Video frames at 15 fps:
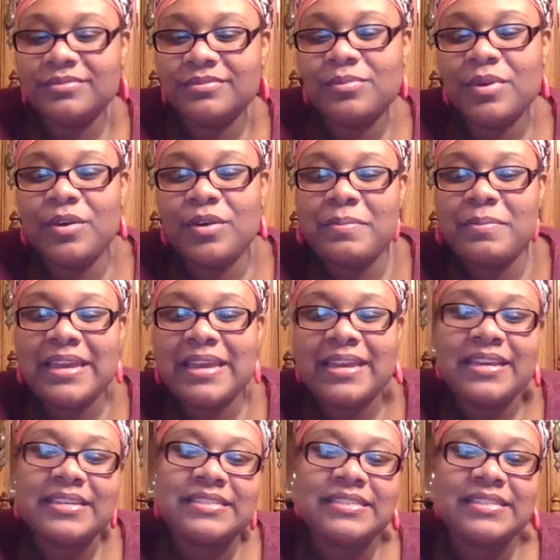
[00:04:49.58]

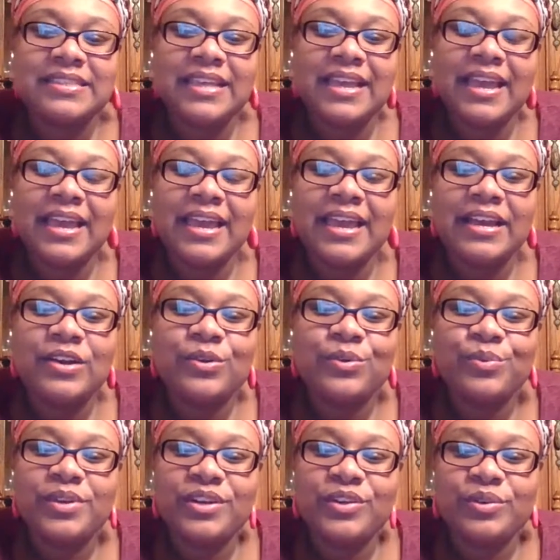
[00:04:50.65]
romance that they had
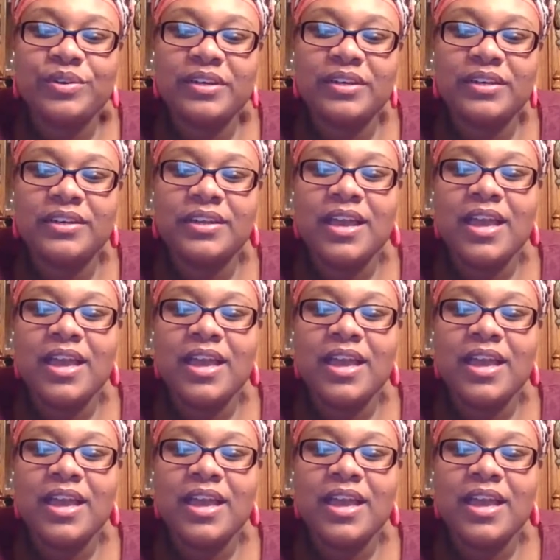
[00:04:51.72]
going on.